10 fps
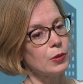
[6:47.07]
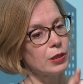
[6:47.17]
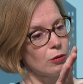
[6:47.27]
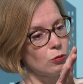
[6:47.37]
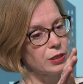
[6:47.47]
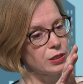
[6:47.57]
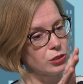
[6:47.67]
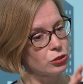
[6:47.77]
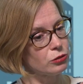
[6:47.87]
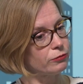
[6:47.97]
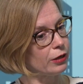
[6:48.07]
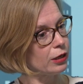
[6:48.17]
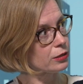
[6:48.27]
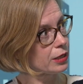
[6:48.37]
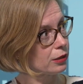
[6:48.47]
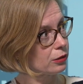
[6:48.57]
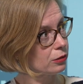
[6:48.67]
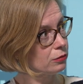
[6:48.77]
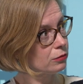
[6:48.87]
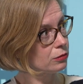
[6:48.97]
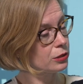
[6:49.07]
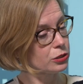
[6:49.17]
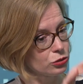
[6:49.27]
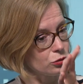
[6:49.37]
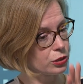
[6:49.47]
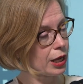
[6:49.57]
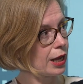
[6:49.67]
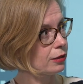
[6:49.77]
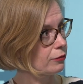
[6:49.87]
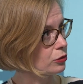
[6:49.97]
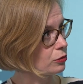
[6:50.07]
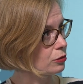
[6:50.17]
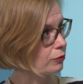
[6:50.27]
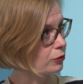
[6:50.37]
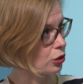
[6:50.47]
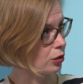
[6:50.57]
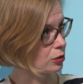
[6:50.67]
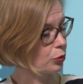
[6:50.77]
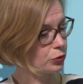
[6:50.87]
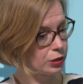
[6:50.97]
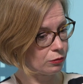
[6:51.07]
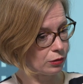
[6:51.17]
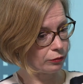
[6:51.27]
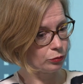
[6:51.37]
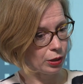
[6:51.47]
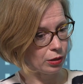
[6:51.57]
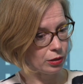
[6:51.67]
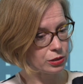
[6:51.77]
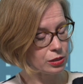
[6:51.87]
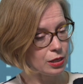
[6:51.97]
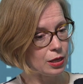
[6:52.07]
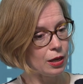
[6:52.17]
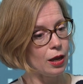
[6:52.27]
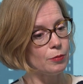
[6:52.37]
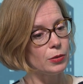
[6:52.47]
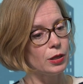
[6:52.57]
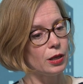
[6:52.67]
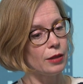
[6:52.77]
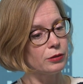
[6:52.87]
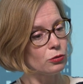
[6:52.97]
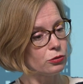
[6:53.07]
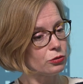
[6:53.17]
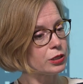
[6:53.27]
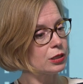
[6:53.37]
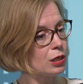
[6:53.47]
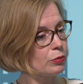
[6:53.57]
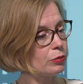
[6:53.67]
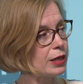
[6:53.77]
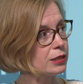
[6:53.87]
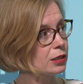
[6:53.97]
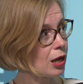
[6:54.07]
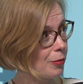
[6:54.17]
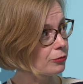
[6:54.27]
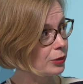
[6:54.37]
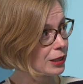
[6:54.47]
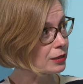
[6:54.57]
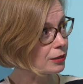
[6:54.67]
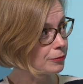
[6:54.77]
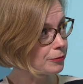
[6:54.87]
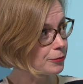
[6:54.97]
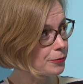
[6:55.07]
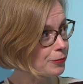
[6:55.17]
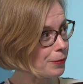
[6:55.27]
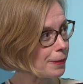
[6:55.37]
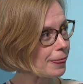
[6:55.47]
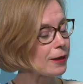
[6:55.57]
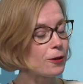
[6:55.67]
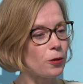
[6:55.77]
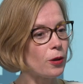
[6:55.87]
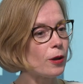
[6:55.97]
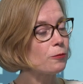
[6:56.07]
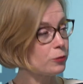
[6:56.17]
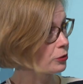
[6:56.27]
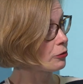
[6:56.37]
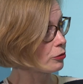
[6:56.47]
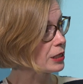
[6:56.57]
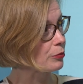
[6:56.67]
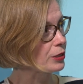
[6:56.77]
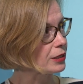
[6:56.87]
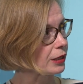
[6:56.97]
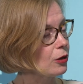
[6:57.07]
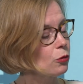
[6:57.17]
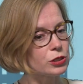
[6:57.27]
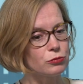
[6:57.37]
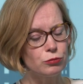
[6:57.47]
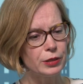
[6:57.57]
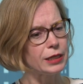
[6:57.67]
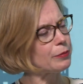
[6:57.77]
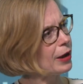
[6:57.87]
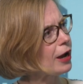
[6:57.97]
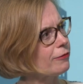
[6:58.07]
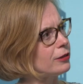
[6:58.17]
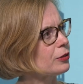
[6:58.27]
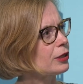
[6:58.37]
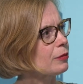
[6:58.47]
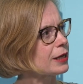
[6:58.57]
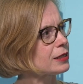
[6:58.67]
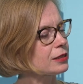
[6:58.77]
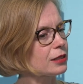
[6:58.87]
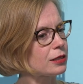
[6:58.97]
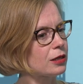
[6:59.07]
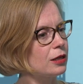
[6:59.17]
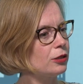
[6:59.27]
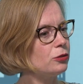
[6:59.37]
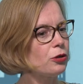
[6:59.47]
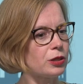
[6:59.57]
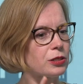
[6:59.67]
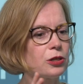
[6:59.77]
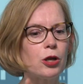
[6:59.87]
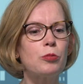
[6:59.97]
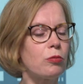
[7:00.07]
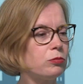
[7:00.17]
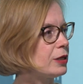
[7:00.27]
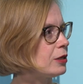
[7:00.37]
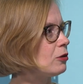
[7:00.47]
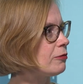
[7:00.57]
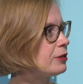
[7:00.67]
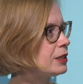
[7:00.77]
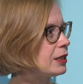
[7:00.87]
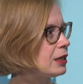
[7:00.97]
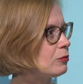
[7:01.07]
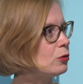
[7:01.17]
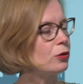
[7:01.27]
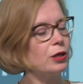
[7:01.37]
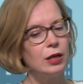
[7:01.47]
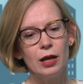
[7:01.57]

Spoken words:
there will be a digital file taken, digital scan of the child's body, the relevant part, and the orthotic can then be made in a couple of weeks using 3D printing, which is really powerful if you think about it, because that's, you know, there's no problem with it not fitting anymore.